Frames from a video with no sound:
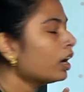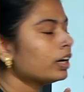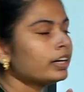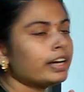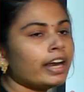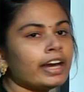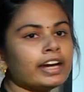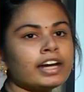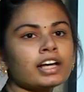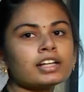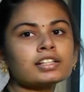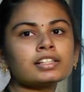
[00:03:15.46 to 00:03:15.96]

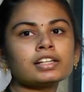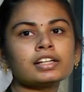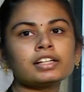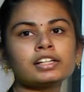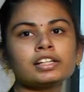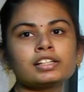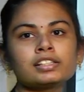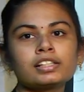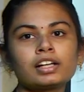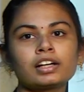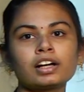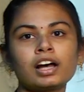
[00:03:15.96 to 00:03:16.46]
Dataset
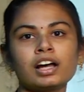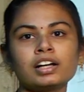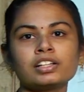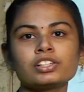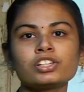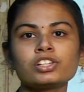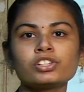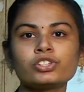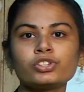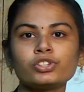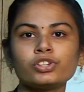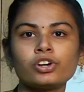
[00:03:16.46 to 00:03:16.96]
is a
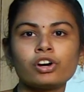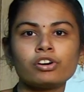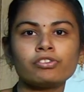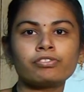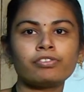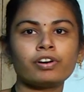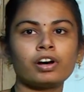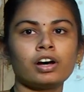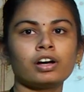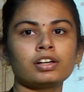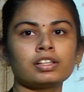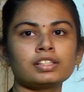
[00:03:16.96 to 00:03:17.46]
consist of
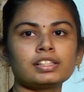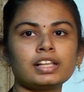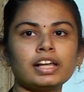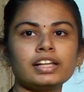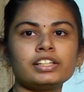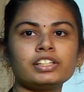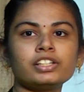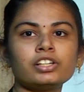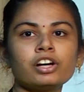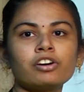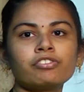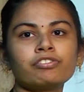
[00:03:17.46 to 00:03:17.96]
a
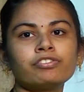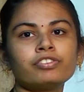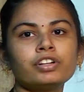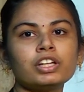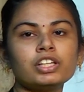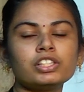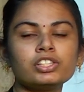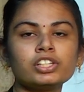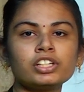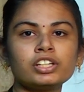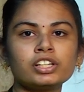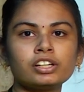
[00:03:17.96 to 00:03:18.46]
set of
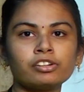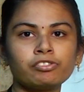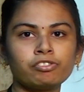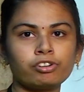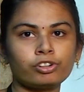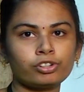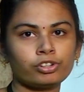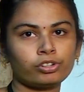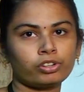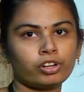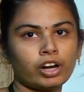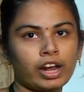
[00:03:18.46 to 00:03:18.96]
digital
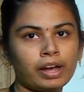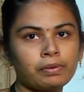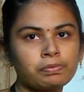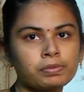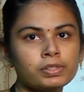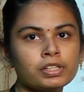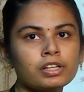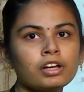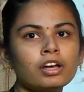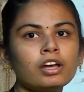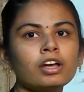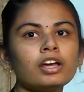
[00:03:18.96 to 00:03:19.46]

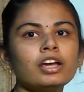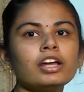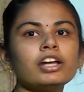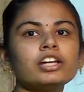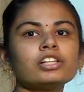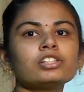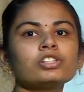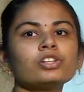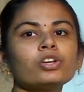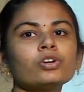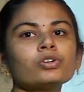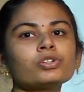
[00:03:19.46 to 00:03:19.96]
photographs. It
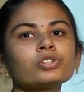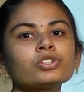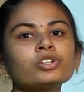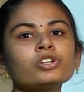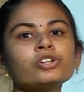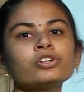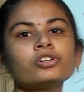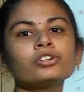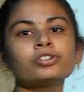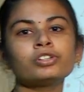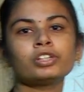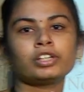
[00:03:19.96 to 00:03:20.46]
is used
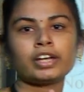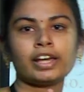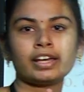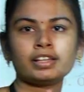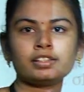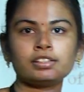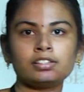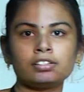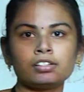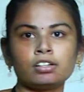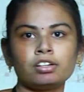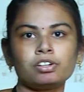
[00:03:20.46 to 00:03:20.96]
to
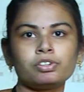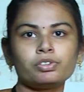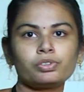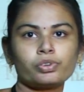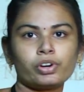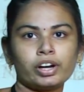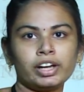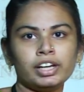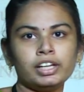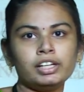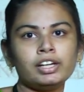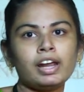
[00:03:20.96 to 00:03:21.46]
test,
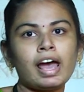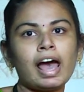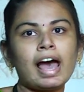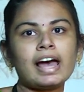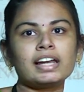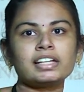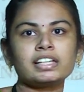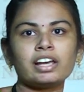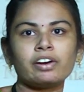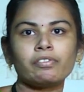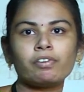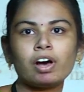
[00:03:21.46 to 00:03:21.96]
train
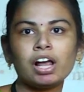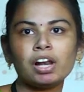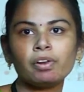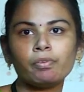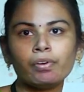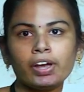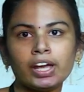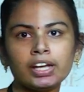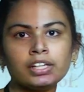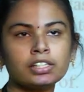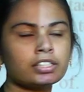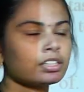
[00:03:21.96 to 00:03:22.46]
and
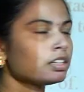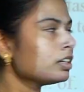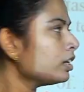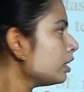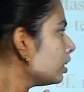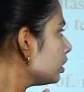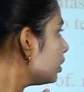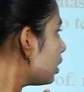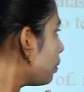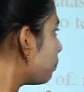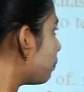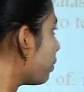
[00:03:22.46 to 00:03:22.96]
evaluate
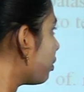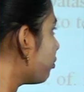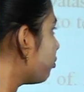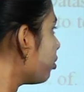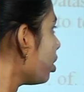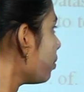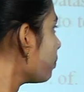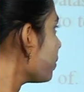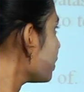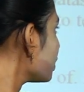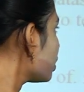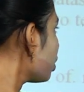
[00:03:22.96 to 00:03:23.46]
the
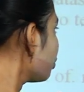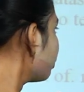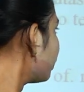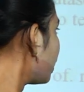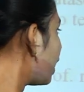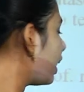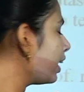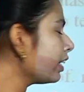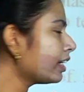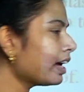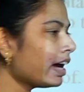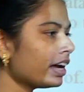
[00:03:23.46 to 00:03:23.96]
performance of the
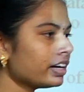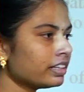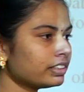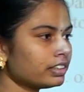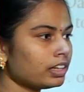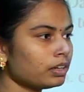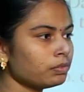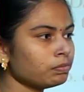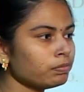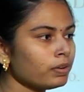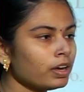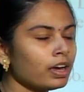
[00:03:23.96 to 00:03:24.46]

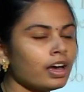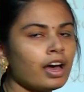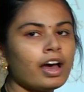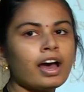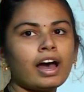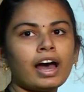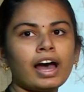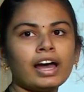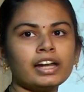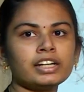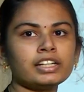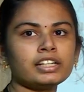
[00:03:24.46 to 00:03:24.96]
algorithm
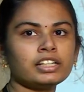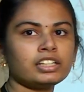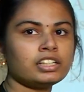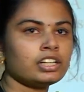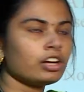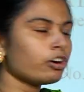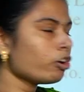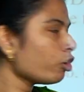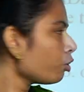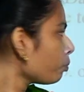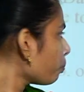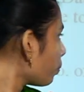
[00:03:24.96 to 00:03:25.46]
and in
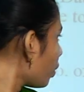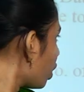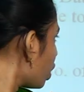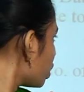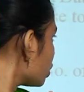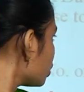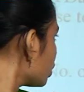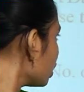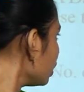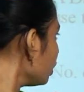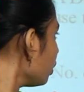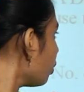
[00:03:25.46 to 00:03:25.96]
our
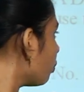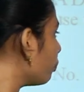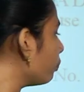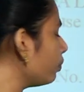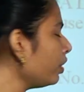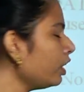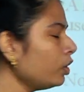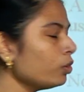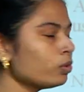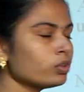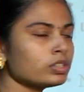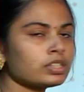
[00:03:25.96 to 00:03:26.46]
project we
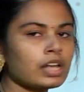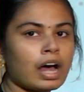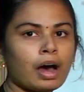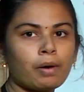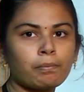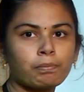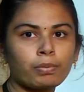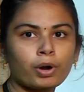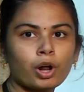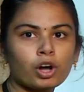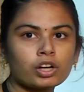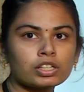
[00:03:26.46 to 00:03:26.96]
use
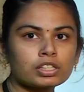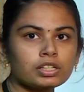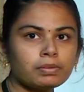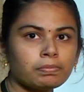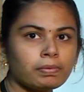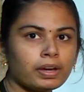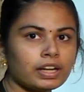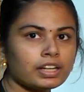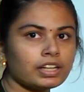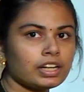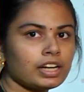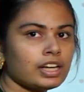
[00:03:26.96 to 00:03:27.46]

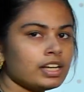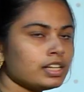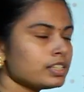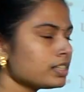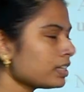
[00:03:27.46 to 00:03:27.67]
approximately